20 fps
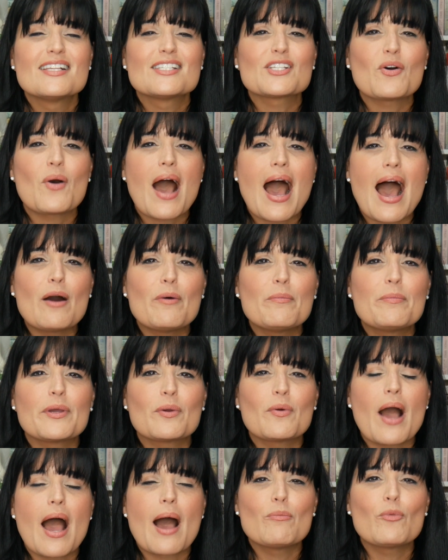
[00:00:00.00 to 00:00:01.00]

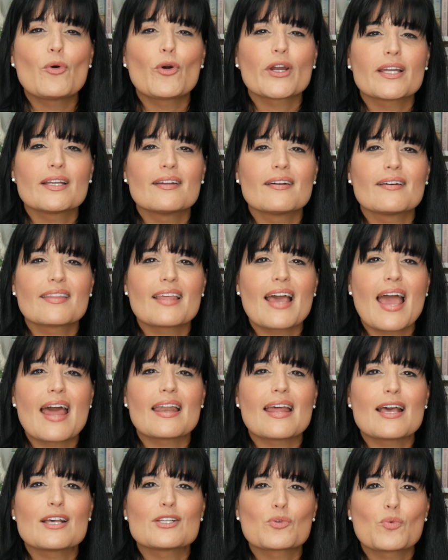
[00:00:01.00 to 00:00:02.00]
I'm working on that
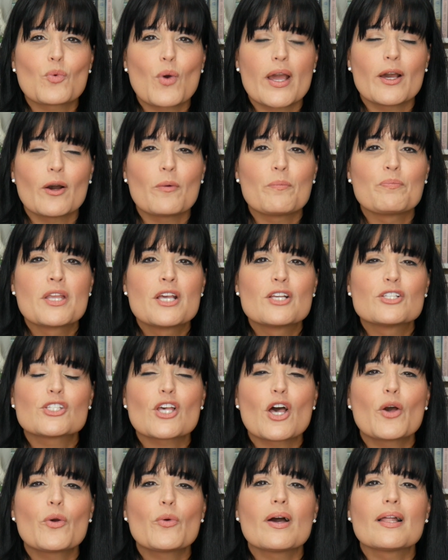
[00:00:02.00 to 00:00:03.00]
as well.
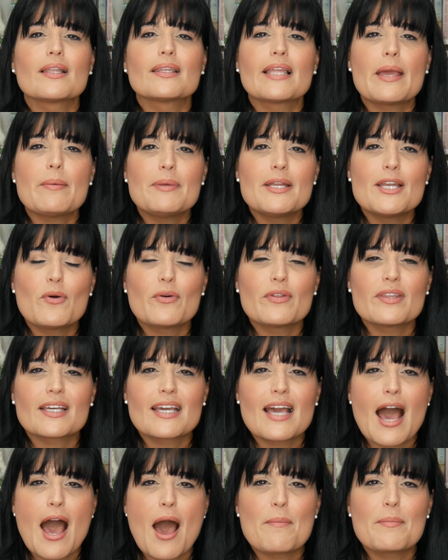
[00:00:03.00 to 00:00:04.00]
So let me know in the
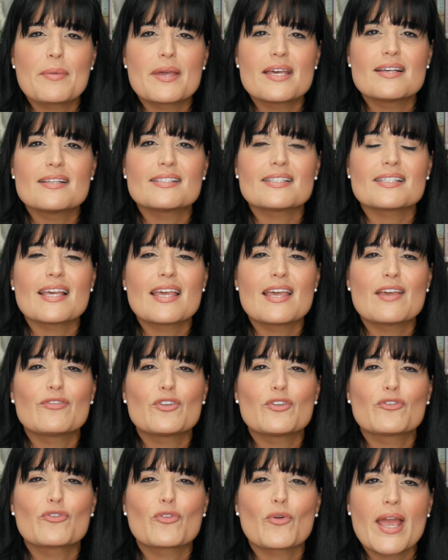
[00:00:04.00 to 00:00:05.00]
comments if
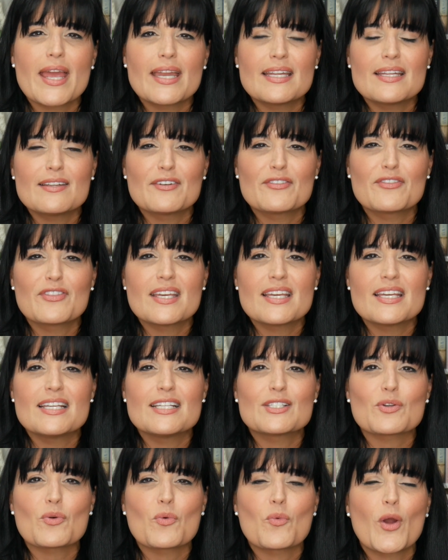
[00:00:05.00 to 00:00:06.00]
you've read any of
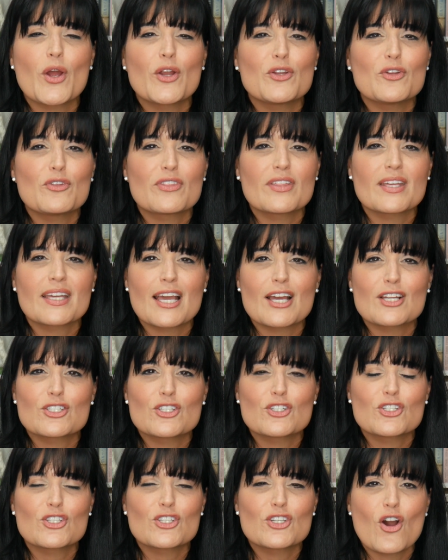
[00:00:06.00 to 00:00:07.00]
these. Where do you think I
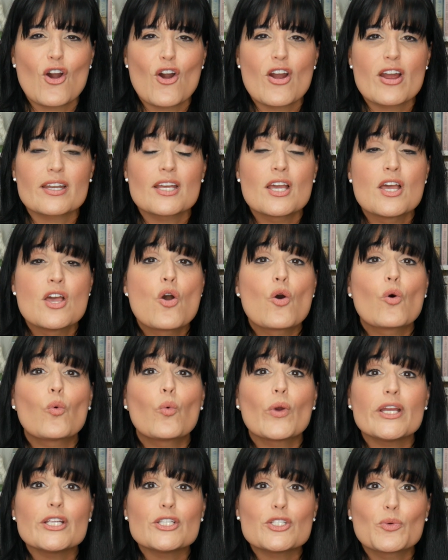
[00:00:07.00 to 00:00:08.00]
should start?
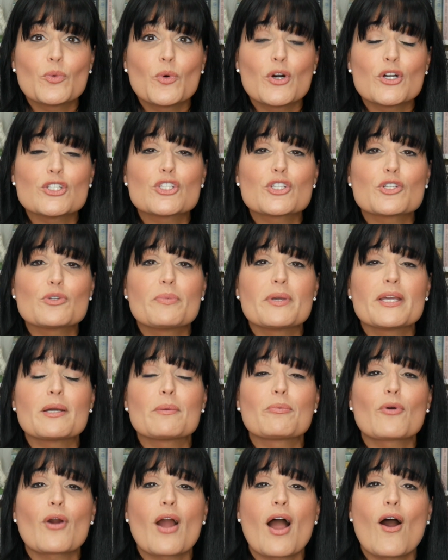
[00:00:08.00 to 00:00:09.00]
Which one should be a
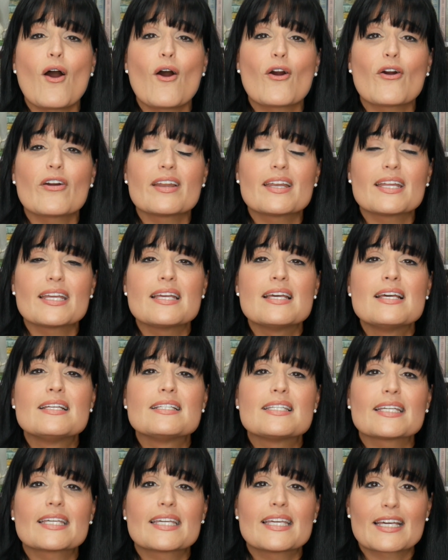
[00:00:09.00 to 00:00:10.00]
priority
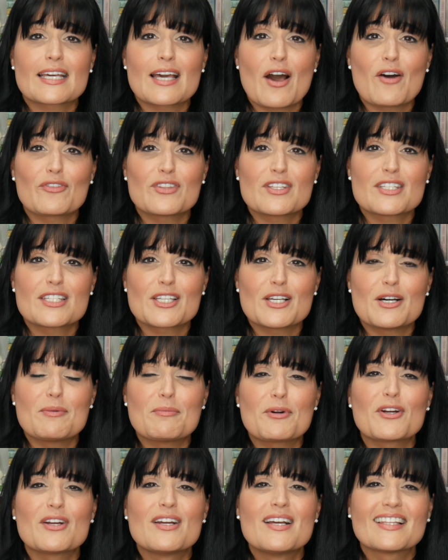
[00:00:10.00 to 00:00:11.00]
to kick off the
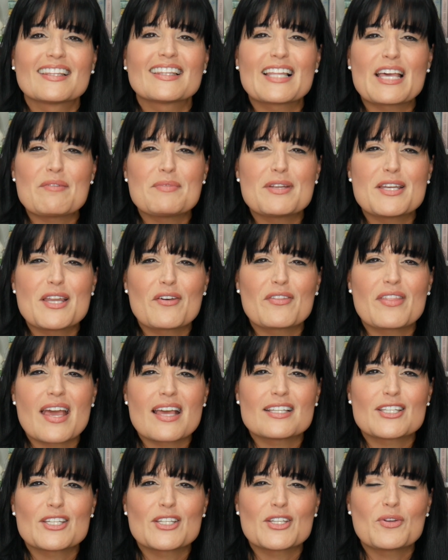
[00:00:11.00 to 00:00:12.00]
summer? Let me know
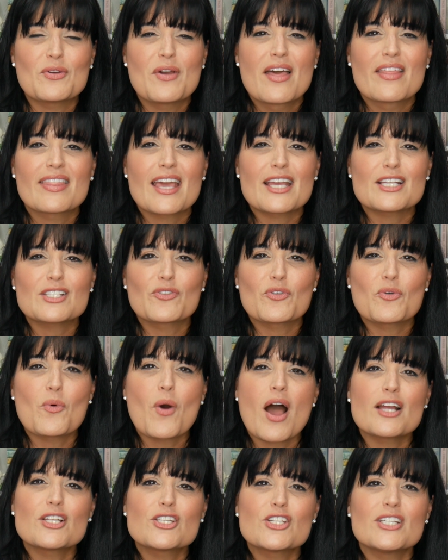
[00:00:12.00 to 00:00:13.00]
that too. Thanks for
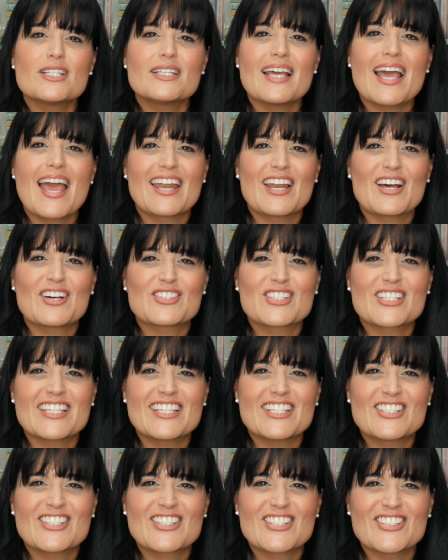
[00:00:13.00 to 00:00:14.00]
watching, and I'll see
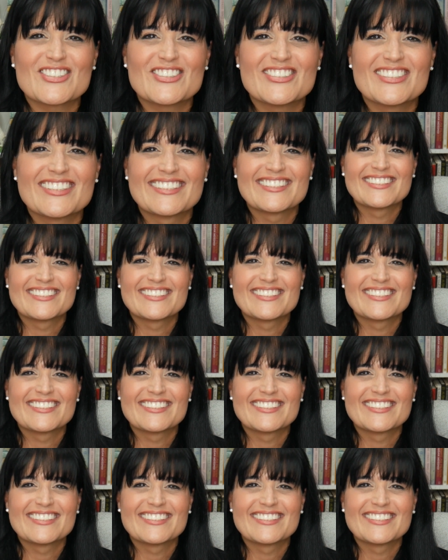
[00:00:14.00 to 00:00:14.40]
you soon.